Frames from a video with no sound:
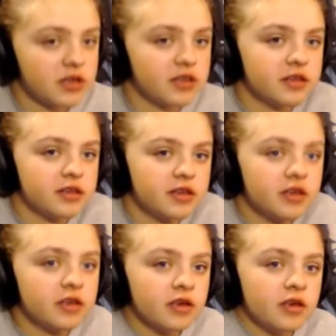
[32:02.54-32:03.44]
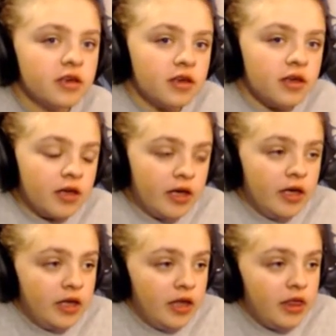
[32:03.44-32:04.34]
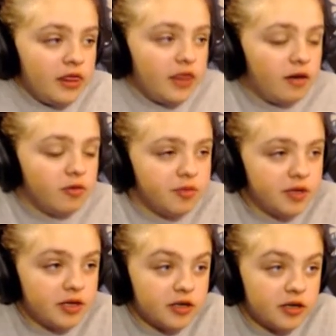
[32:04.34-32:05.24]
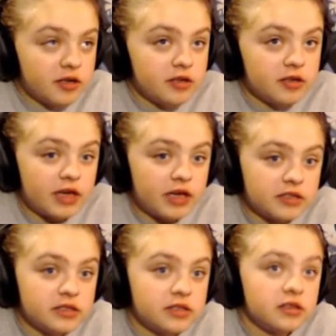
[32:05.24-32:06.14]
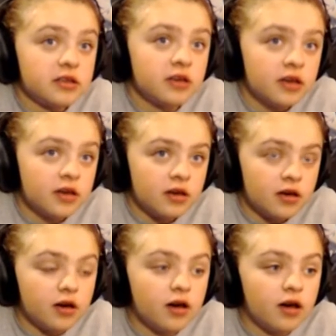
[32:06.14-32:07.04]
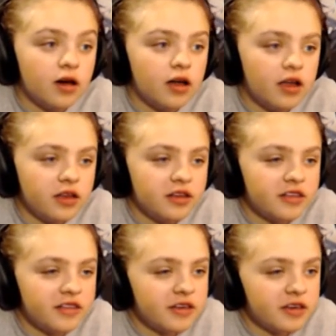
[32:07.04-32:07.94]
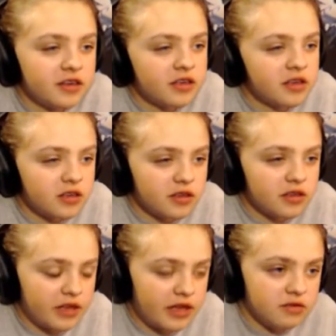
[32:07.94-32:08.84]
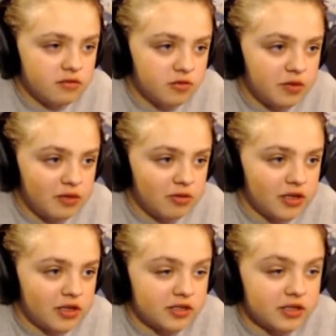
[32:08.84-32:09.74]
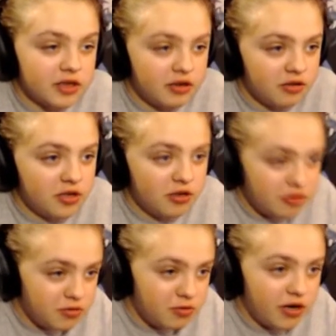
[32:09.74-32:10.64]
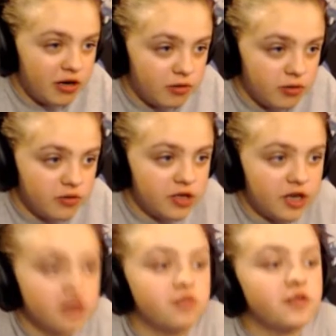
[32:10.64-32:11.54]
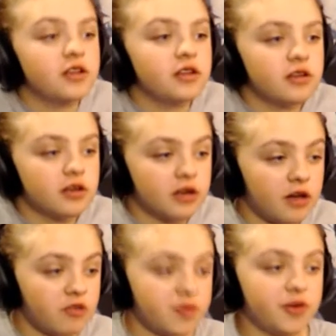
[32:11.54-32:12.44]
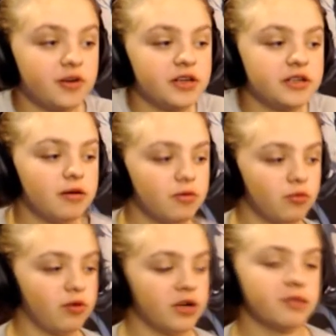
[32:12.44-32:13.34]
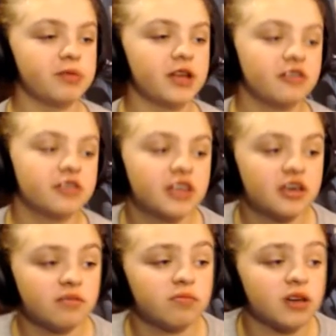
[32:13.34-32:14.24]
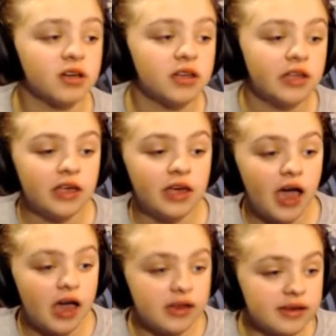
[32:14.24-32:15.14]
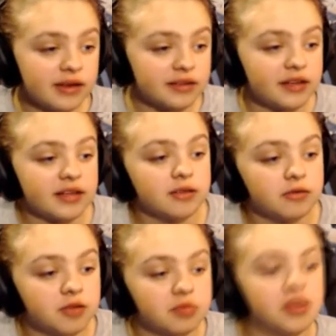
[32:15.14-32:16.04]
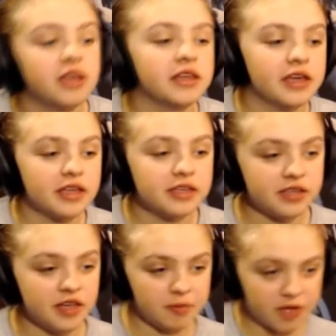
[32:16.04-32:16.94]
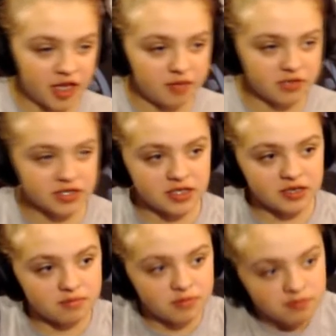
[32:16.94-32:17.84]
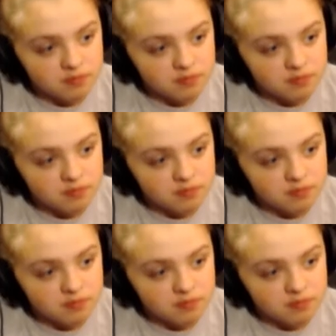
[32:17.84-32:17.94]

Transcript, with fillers: I think that would be a, that's, and I think that would be one of the scenarios where I would kind of feel a little uncomfortable because I would want to play with them, but I didn't exactly want to play the same game as them.